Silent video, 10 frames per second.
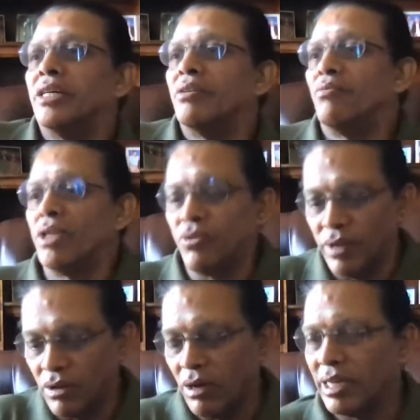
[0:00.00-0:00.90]
which we
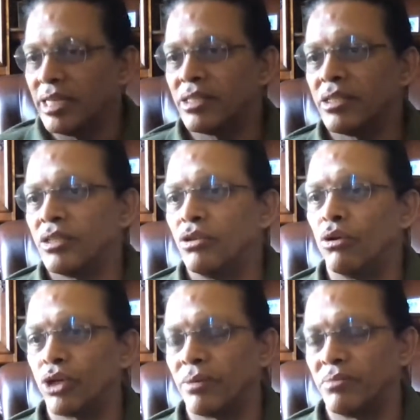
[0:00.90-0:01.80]
call as
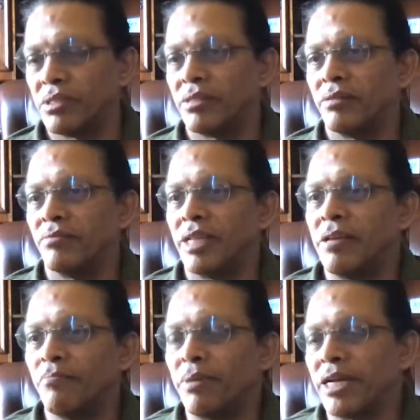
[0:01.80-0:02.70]
doshams. The
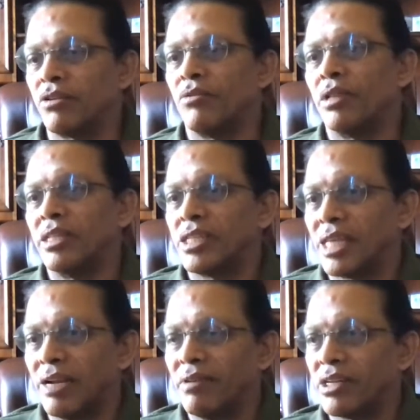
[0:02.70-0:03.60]
impact of all this
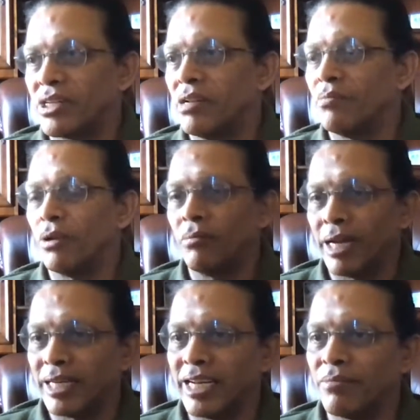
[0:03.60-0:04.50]
gravitational pull,
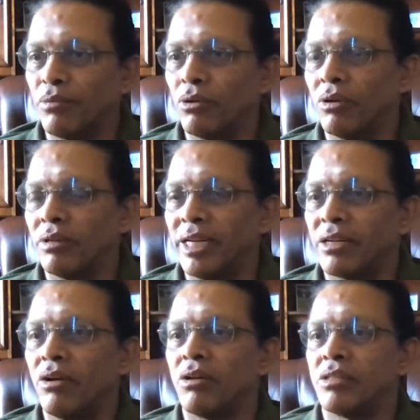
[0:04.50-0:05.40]
magnetic pull, it
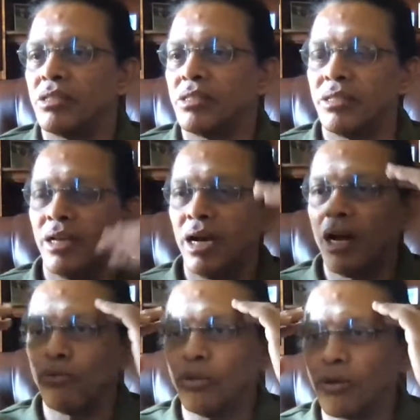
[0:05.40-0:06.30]
causes how your